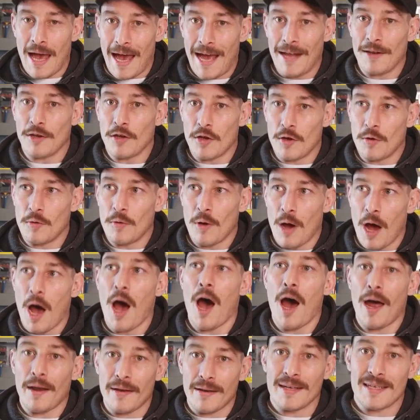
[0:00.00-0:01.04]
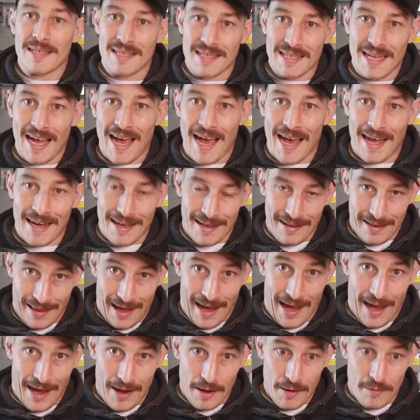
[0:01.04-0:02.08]
and you understand
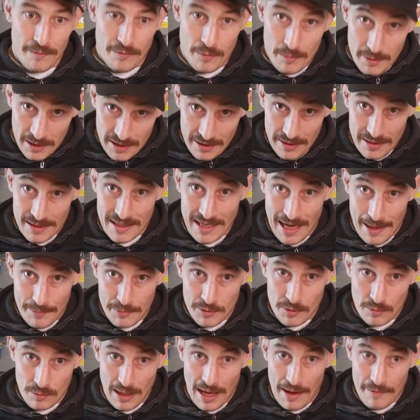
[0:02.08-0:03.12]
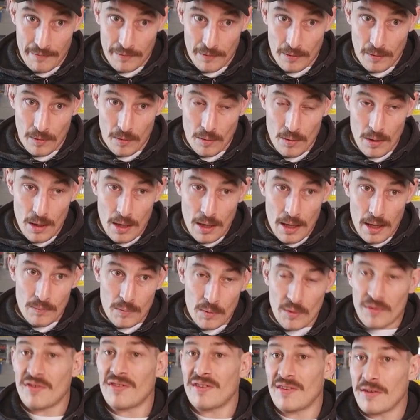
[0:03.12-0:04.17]
that from a conceptual level,
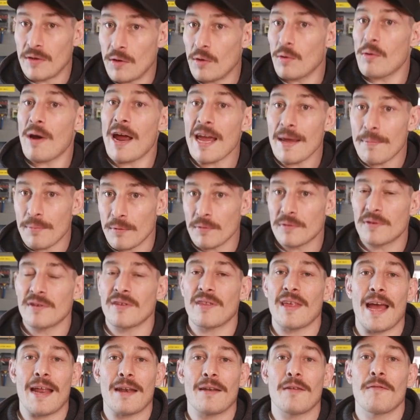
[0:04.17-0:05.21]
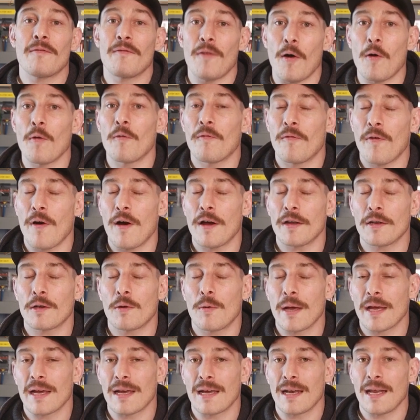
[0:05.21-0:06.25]
you're able to then fault find
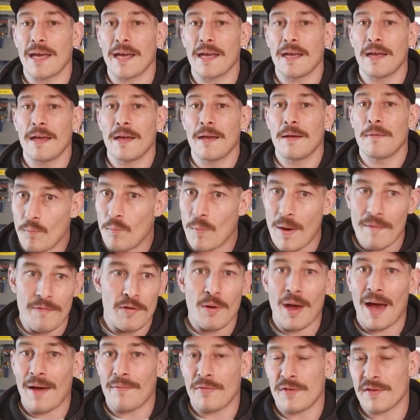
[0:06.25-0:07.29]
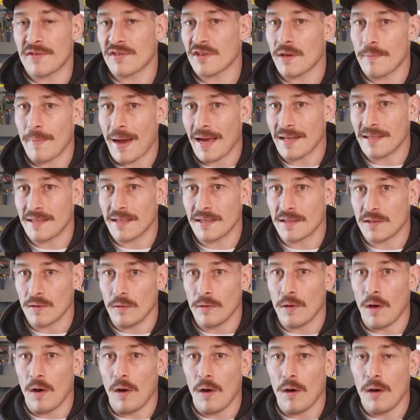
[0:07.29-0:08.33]
quickly, whether you have the schematics or
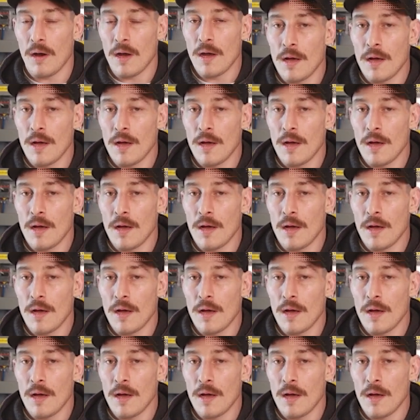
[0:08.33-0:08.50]
not.